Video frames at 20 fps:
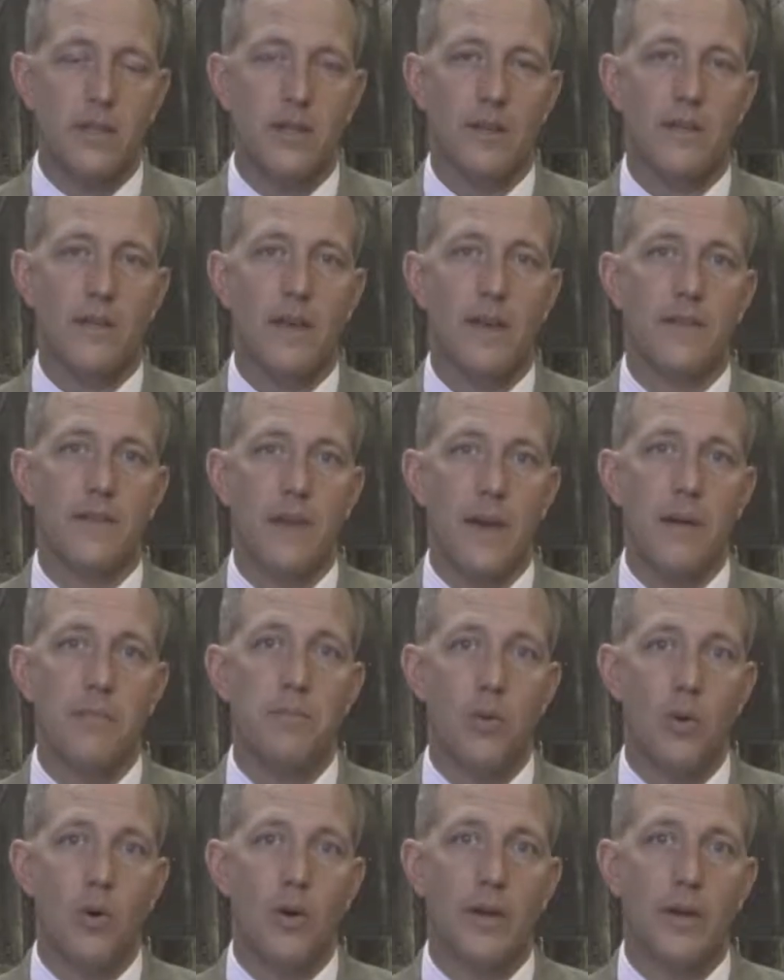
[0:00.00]
Now at
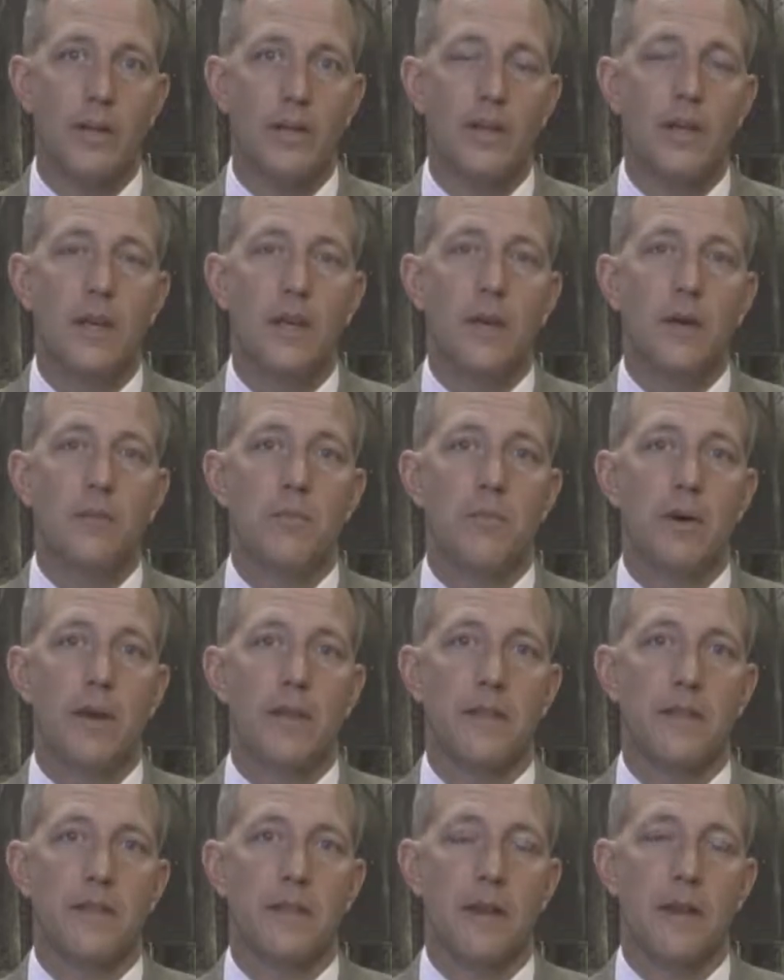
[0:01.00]
that point, by
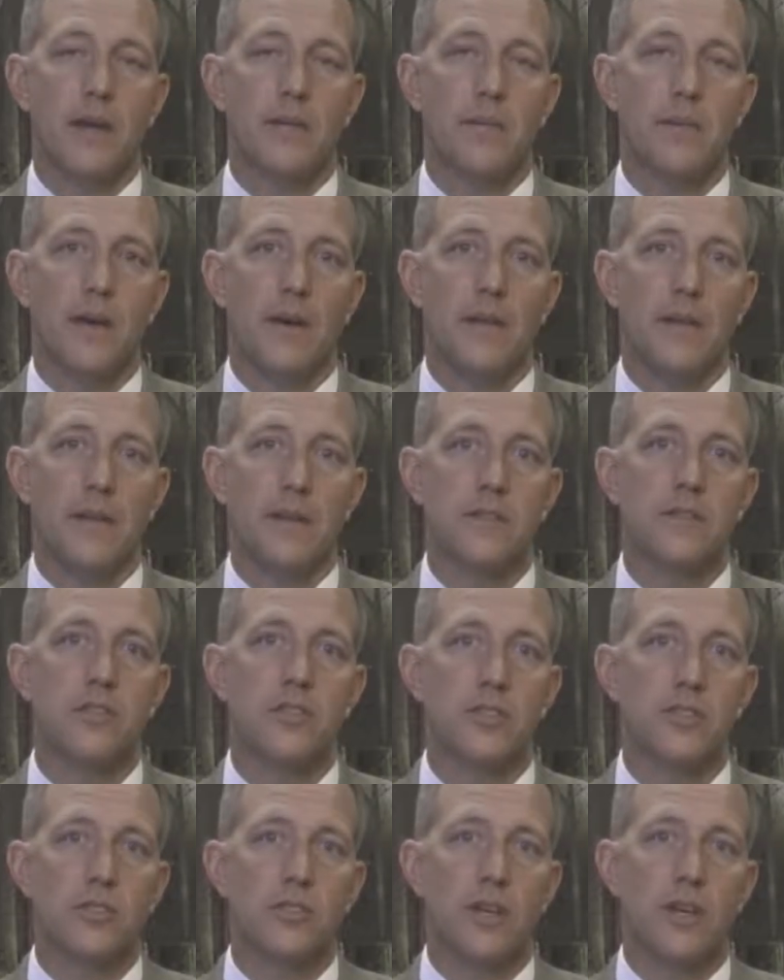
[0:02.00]
the time this
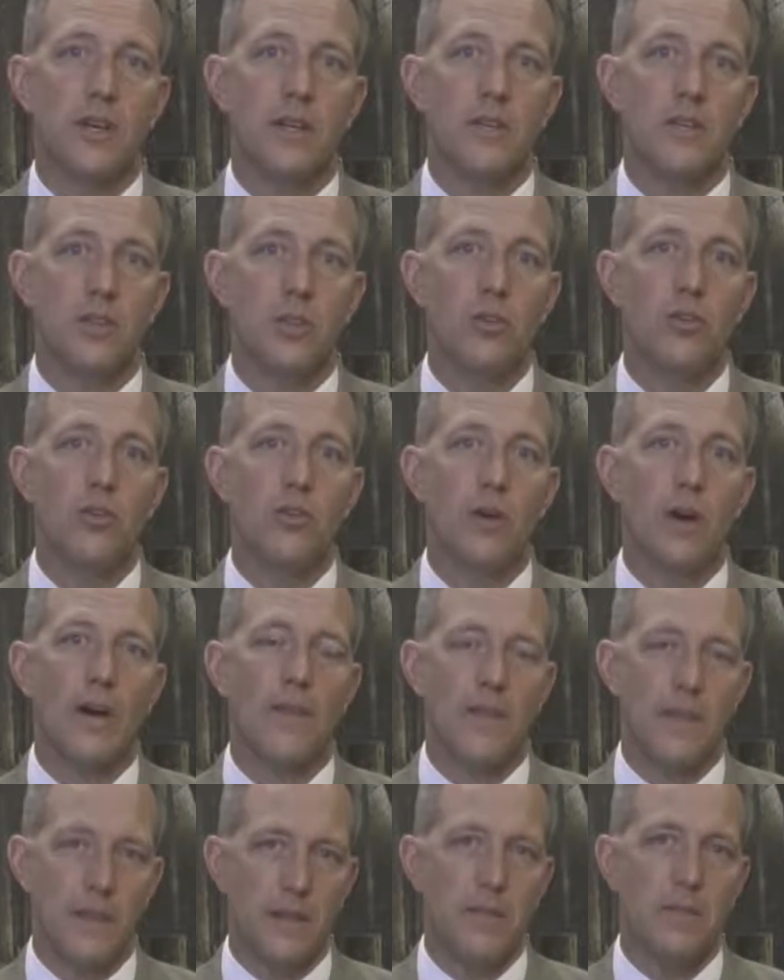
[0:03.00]
is due, I
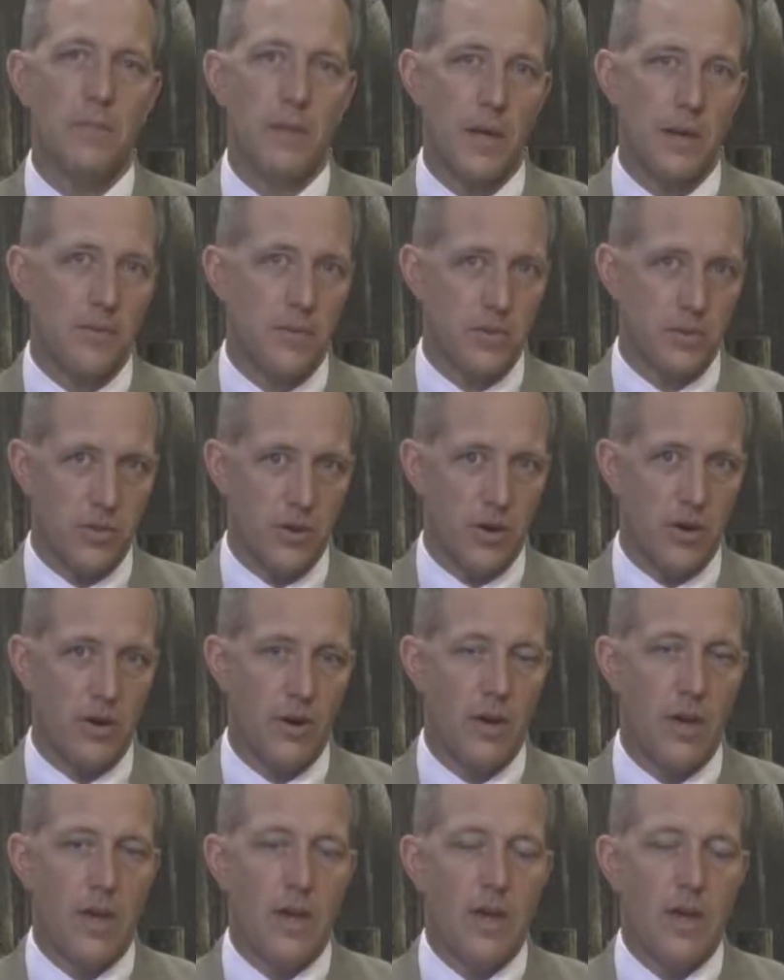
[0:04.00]
think the papers are